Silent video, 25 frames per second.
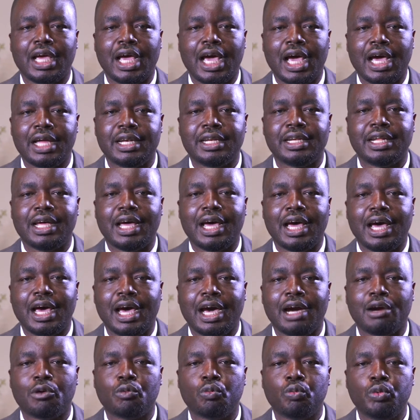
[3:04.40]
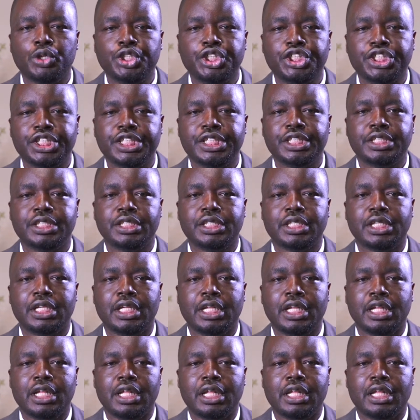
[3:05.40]
and are wishing
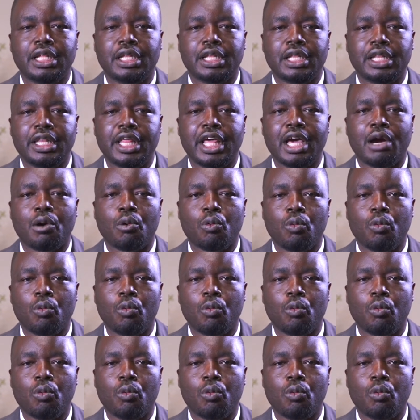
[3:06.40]
their